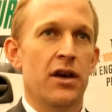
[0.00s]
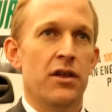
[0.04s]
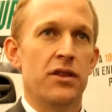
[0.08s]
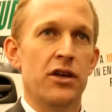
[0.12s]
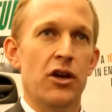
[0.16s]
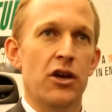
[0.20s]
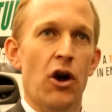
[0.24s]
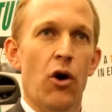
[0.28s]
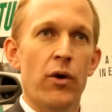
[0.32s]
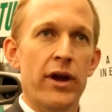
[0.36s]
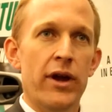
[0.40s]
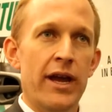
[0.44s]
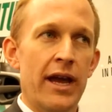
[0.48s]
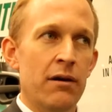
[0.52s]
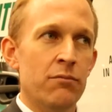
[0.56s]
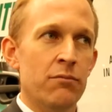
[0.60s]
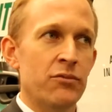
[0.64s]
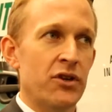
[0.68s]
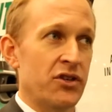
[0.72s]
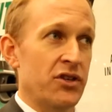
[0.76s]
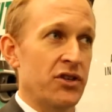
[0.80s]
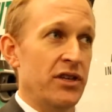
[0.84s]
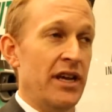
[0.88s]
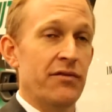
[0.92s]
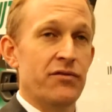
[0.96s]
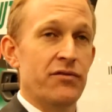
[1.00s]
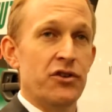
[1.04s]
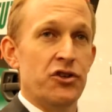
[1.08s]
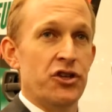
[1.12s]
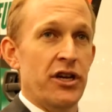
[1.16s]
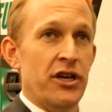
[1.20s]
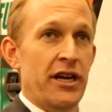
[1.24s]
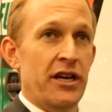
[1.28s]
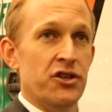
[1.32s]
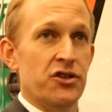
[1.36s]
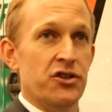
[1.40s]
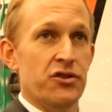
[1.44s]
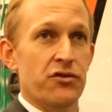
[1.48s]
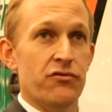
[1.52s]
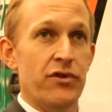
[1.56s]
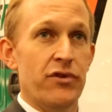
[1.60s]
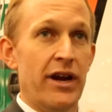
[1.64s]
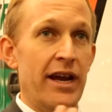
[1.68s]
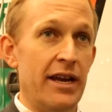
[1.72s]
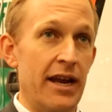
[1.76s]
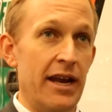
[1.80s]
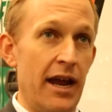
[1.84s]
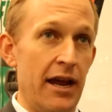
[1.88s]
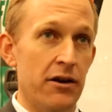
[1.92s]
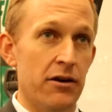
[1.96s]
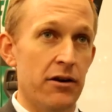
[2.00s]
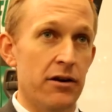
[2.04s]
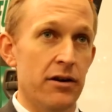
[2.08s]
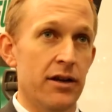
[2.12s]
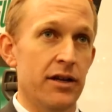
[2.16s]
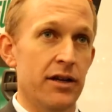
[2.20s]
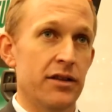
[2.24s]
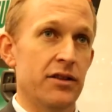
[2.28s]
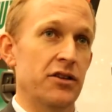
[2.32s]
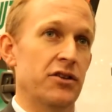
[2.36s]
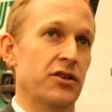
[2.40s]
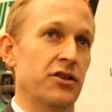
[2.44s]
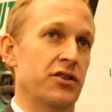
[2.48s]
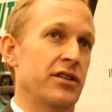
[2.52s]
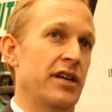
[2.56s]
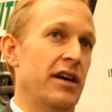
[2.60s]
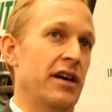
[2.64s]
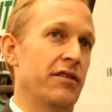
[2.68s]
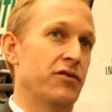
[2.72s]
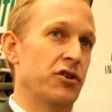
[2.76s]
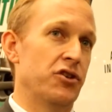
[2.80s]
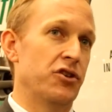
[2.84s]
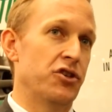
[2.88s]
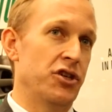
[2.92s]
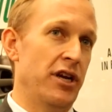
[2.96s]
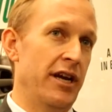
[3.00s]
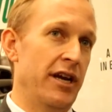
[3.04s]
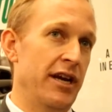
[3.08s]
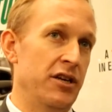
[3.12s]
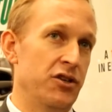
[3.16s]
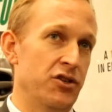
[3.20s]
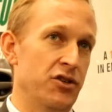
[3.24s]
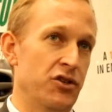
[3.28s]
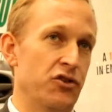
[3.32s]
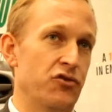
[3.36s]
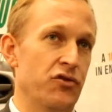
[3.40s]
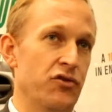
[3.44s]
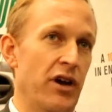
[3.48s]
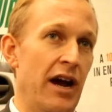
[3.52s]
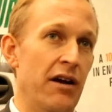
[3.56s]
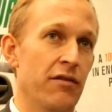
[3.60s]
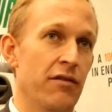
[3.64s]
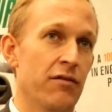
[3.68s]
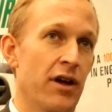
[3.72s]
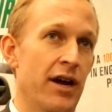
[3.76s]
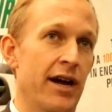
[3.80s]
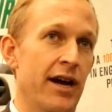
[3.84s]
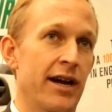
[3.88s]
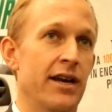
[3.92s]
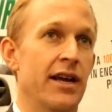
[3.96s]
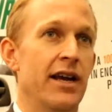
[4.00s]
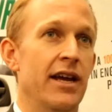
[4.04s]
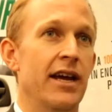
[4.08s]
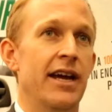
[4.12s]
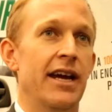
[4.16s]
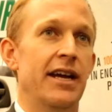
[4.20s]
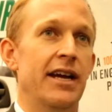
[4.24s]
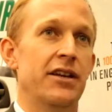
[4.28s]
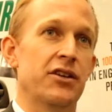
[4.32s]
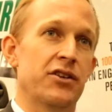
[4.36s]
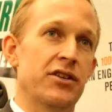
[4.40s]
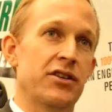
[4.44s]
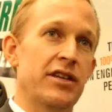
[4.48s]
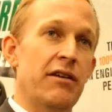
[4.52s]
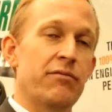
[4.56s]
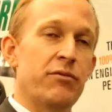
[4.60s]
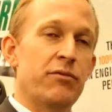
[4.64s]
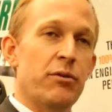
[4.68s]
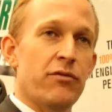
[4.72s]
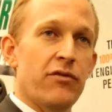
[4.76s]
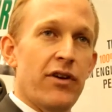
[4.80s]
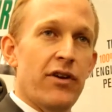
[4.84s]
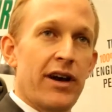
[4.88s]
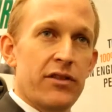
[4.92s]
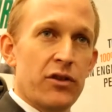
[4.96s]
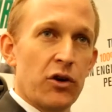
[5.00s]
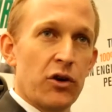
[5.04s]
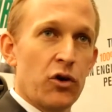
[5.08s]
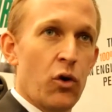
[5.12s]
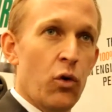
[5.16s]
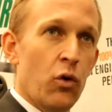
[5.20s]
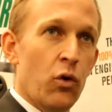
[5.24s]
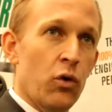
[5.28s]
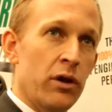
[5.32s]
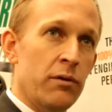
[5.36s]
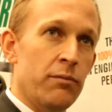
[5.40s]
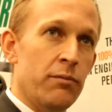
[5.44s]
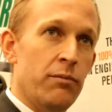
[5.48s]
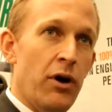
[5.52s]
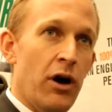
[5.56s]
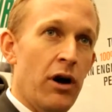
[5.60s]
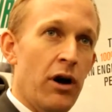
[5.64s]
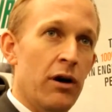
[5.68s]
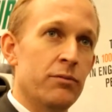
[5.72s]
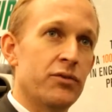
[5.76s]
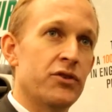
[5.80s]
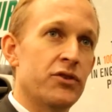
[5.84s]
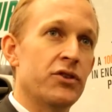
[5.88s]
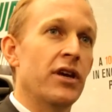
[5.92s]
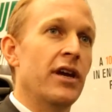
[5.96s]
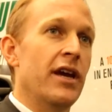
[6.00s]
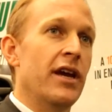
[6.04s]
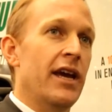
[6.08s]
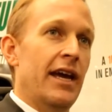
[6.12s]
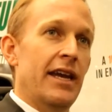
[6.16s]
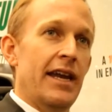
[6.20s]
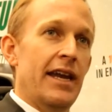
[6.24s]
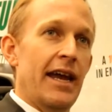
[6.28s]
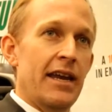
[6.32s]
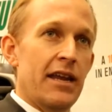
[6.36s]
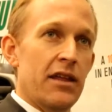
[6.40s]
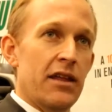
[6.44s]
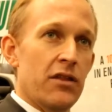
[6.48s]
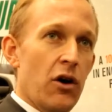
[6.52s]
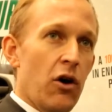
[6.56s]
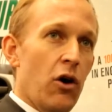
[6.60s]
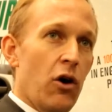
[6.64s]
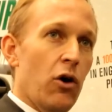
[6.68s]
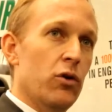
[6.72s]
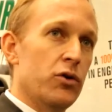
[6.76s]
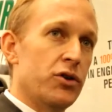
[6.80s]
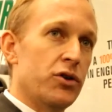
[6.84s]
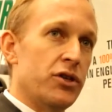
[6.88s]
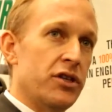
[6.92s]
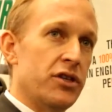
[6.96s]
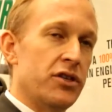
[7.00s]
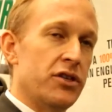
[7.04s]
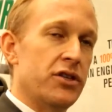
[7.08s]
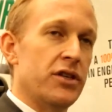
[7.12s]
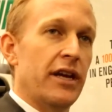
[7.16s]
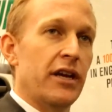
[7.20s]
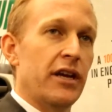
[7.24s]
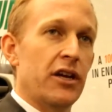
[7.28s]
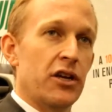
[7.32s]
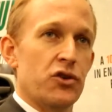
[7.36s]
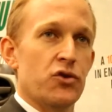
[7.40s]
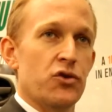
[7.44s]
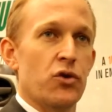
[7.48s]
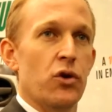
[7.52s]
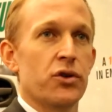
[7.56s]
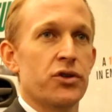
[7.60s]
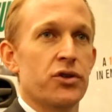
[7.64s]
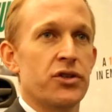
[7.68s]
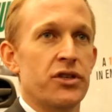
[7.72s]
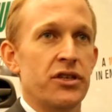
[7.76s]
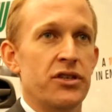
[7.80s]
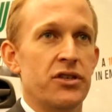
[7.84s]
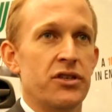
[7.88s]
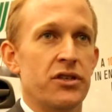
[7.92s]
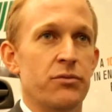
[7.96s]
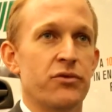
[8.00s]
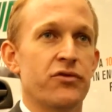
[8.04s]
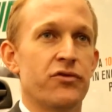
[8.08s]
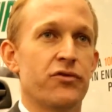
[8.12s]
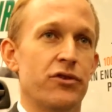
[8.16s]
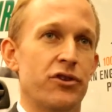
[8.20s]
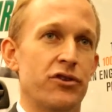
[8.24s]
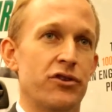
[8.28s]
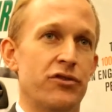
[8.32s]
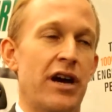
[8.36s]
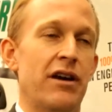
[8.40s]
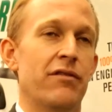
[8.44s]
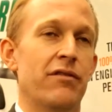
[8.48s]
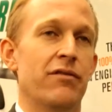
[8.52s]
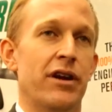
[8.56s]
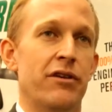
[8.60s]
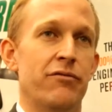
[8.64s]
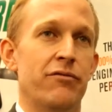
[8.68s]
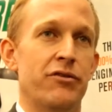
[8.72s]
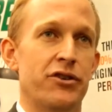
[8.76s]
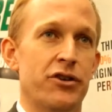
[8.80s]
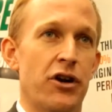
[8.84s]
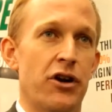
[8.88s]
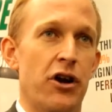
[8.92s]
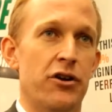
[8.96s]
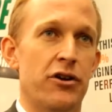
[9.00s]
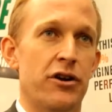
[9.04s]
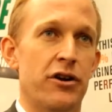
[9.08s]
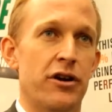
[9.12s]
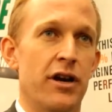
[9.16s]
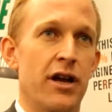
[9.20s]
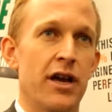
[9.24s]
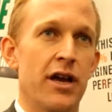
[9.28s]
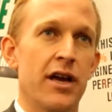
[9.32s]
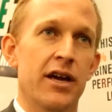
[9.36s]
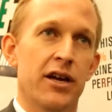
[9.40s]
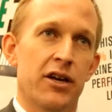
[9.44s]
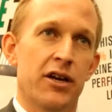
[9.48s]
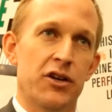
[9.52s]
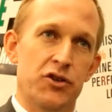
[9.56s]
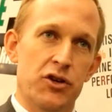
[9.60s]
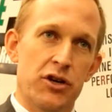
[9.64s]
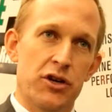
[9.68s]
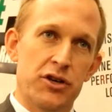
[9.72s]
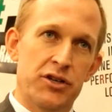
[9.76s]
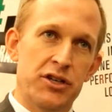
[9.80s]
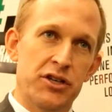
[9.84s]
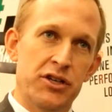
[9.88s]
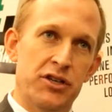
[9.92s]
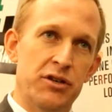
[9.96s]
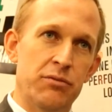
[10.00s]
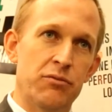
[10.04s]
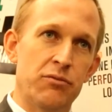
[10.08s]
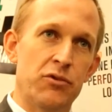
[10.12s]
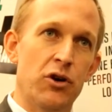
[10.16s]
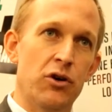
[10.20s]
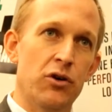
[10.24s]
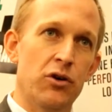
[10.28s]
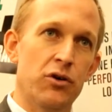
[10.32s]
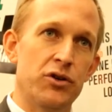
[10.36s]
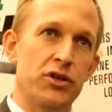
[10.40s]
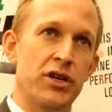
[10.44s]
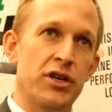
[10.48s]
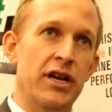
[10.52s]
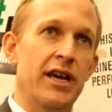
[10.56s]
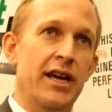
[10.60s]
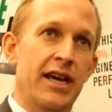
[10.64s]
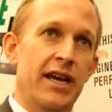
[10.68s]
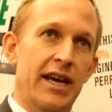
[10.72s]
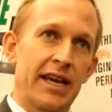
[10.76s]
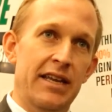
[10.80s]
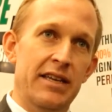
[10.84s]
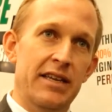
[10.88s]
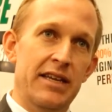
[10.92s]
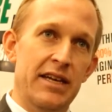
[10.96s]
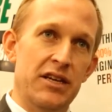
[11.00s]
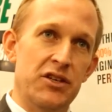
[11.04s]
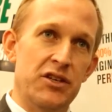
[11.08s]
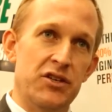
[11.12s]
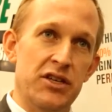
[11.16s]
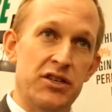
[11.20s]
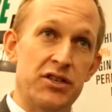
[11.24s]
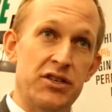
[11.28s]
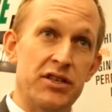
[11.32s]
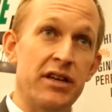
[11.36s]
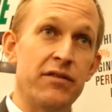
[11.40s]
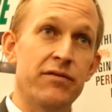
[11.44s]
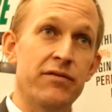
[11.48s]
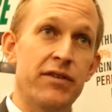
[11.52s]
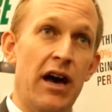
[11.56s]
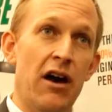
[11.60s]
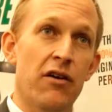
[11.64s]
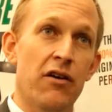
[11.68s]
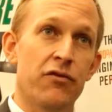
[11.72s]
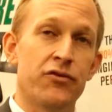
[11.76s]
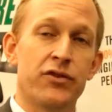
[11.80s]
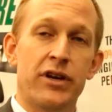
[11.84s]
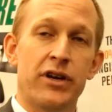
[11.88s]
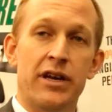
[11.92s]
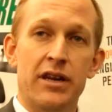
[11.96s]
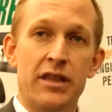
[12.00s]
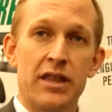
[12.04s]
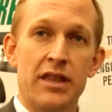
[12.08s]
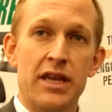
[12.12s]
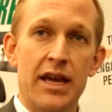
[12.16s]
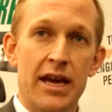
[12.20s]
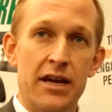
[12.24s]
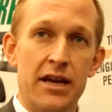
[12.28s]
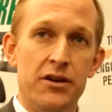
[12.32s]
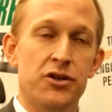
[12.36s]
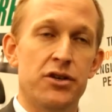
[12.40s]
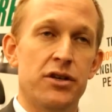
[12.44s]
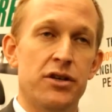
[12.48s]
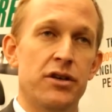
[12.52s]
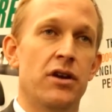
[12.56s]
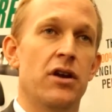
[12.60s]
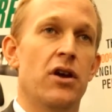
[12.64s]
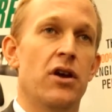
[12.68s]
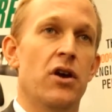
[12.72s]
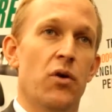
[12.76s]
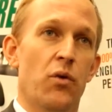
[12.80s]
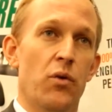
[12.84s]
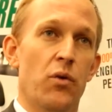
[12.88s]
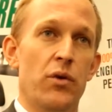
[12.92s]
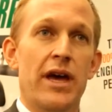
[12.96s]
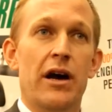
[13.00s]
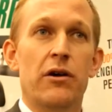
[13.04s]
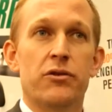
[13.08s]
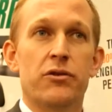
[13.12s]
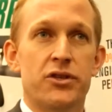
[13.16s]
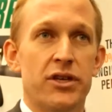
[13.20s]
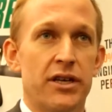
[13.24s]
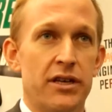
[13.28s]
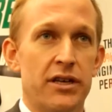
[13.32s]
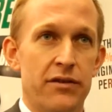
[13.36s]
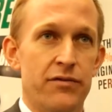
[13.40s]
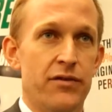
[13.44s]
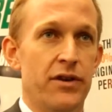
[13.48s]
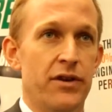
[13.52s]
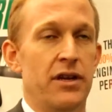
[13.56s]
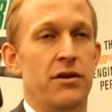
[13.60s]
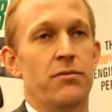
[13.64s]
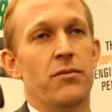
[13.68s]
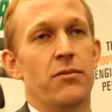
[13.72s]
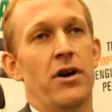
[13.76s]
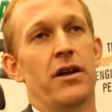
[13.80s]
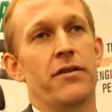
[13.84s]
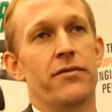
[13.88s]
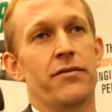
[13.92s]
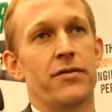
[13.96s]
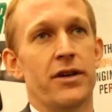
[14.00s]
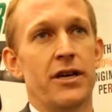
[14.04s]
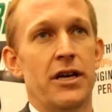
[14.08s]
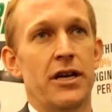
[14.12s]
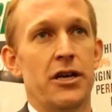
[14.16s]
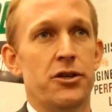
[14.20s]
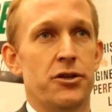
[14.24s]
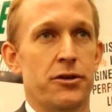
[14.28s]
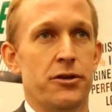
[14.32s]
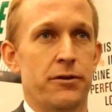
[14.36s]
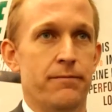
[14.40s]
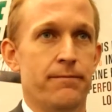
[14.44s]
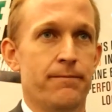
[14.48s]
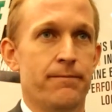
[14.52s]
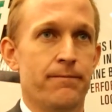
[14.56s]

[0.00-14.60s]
The OEM doesn't have to change the radiator, it doesn't have to change the driveline, it doesn't have to provide the coolant pumps and any of the hoses and control systems for a driveline retarder, because our system goes in the existing valve train of the engine without significant modification.